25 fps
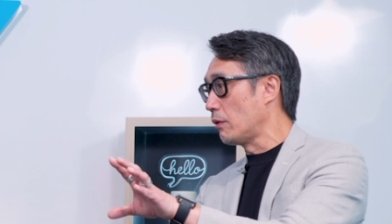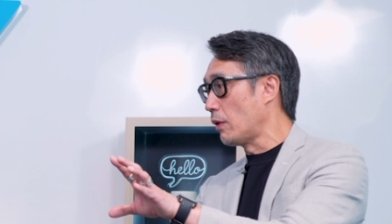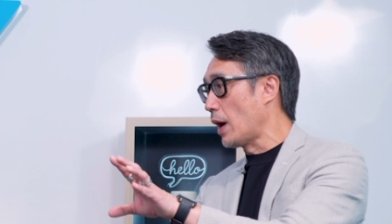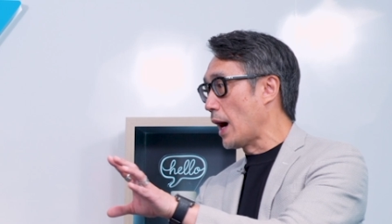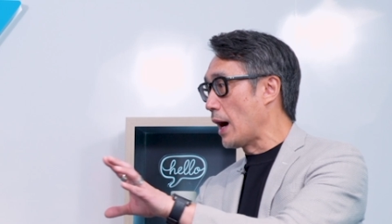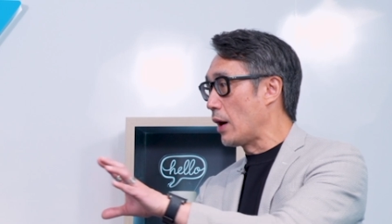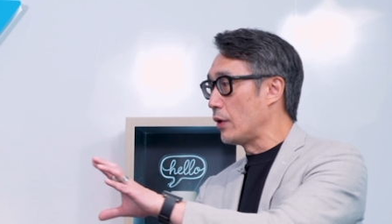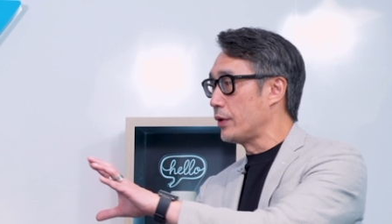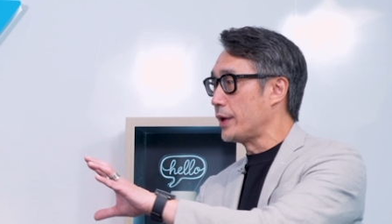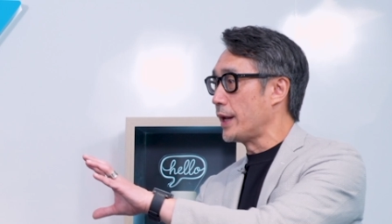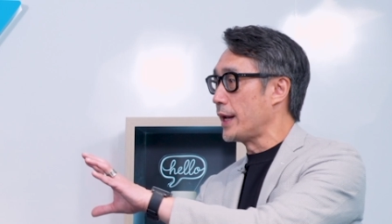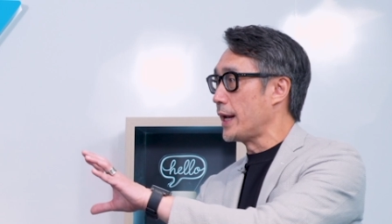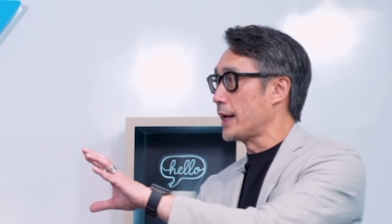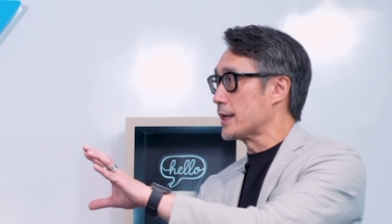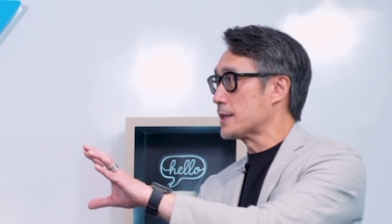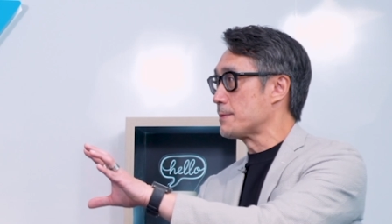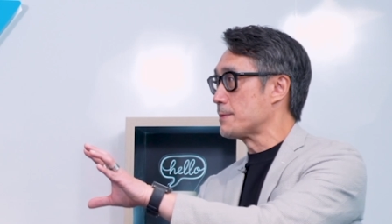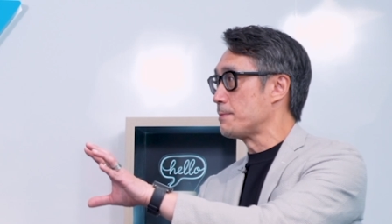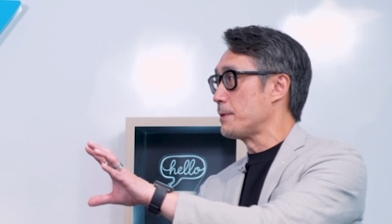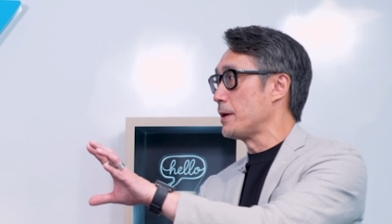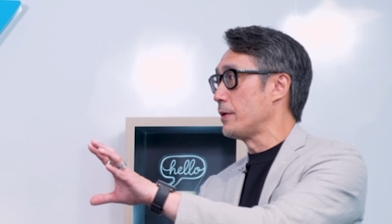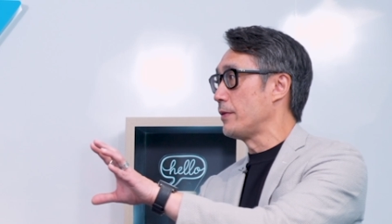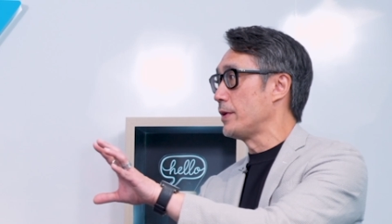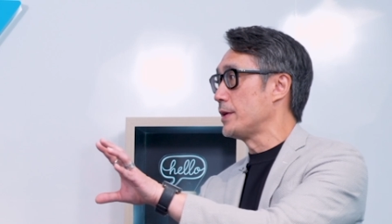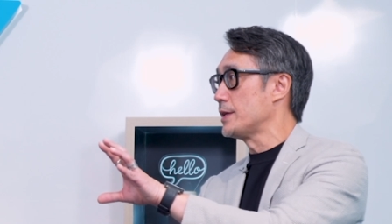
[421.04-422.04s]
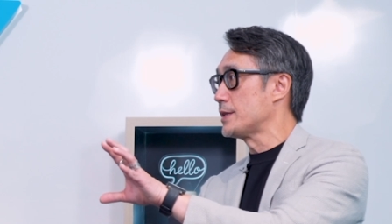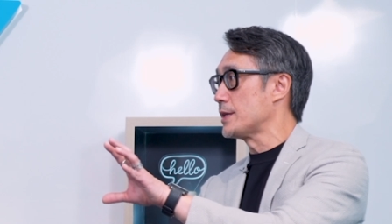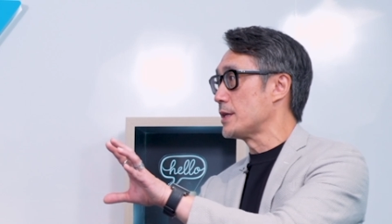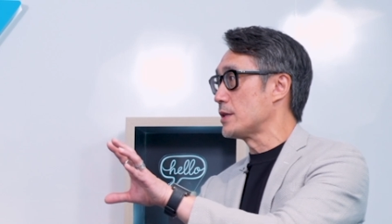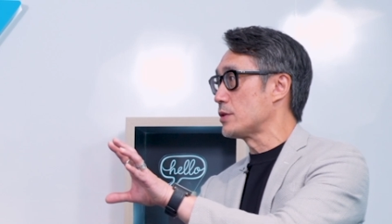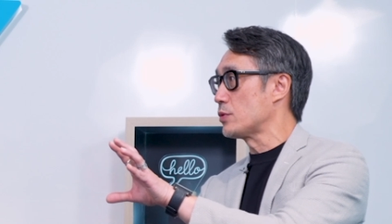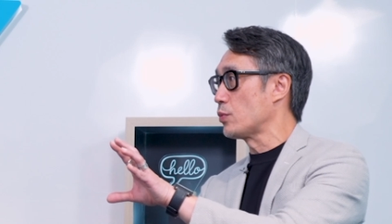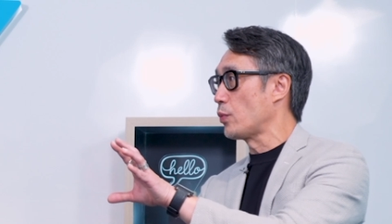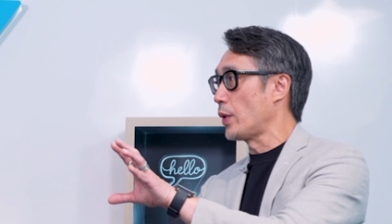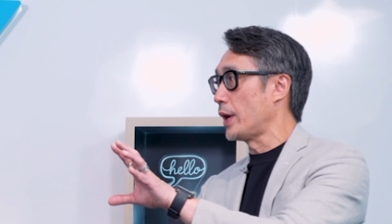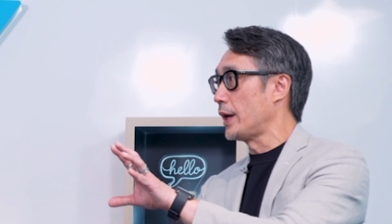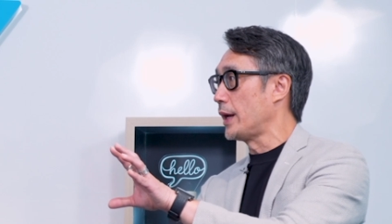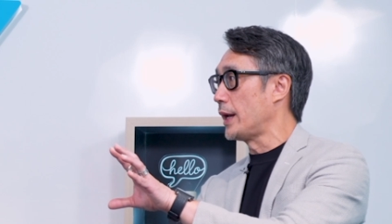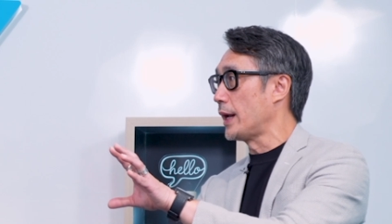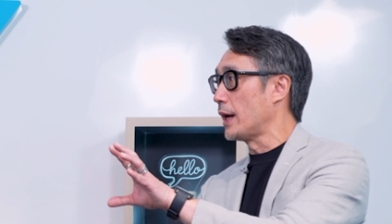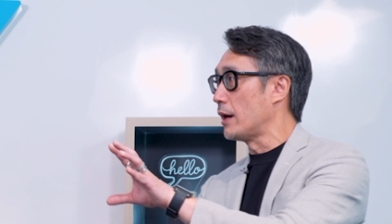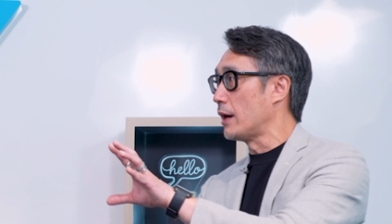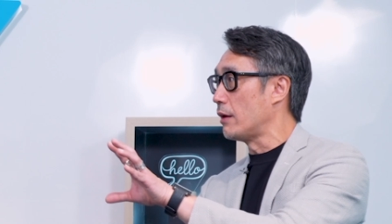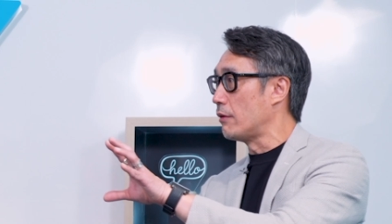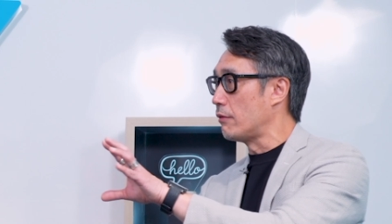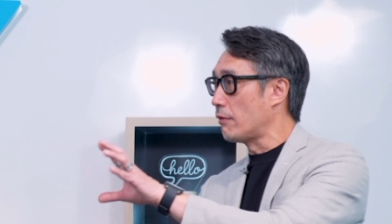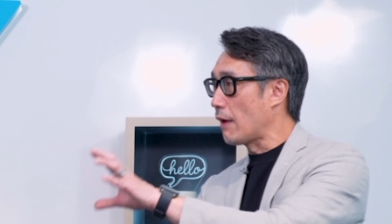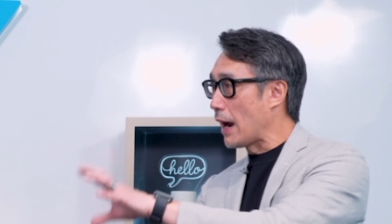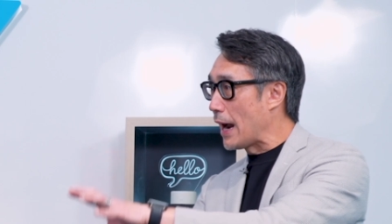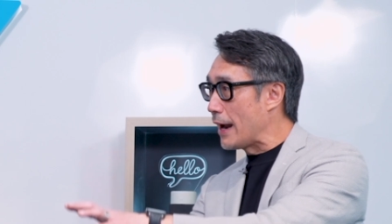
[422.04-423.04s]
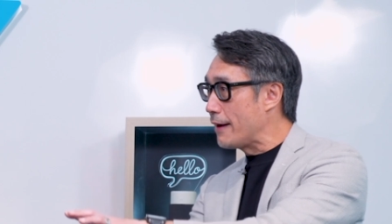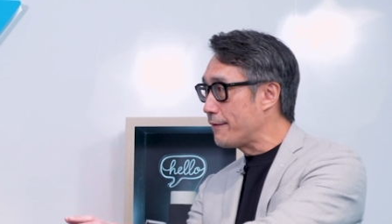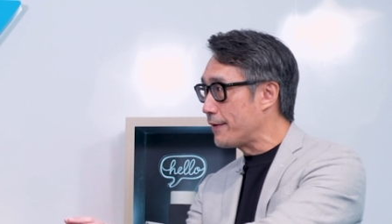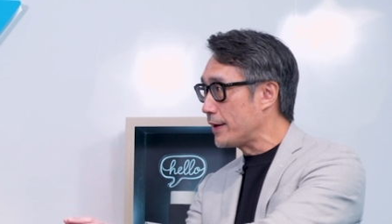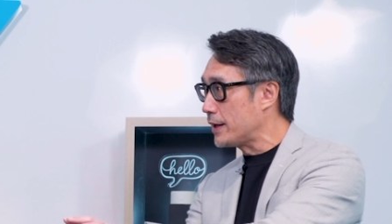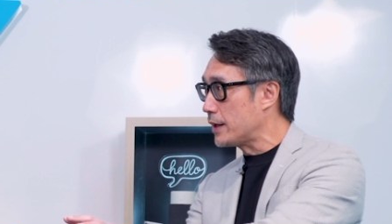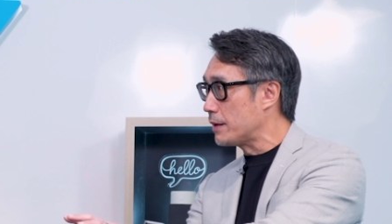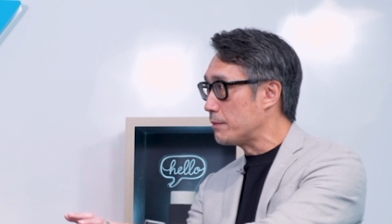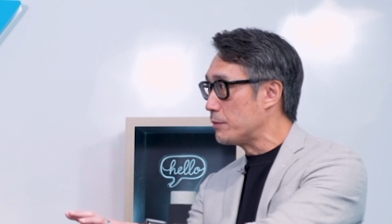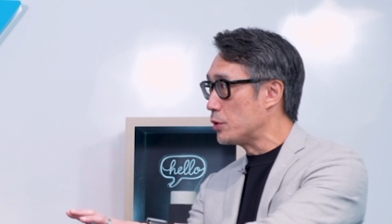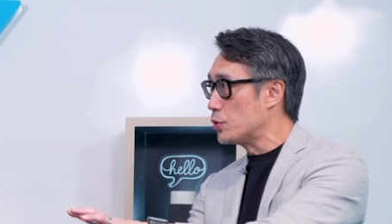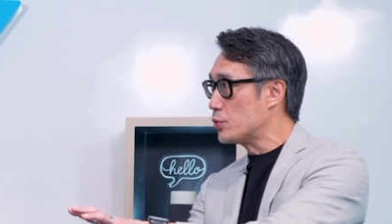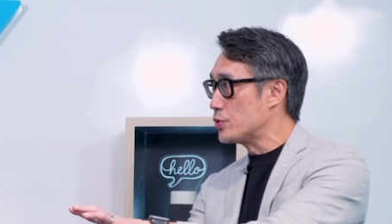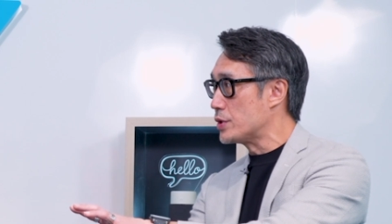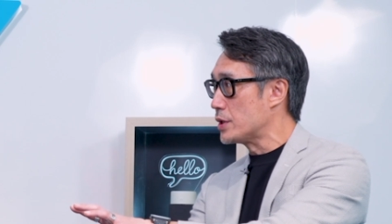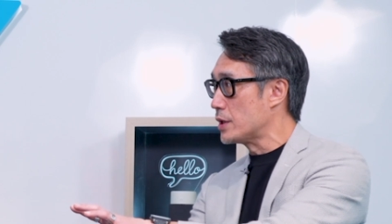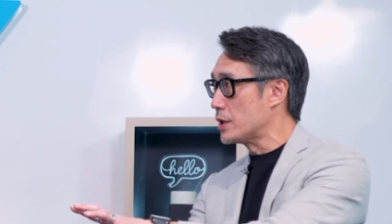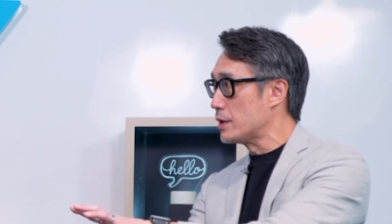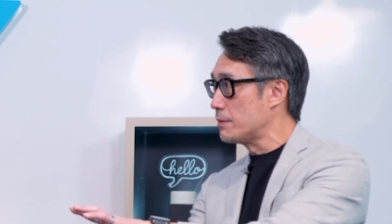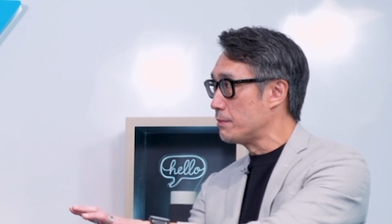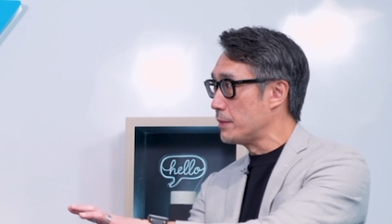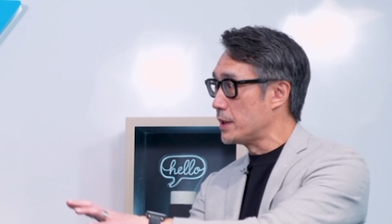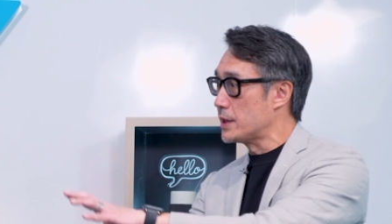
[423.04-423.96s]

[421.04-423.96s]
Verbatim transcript: how they experience us when they arrive at the museum.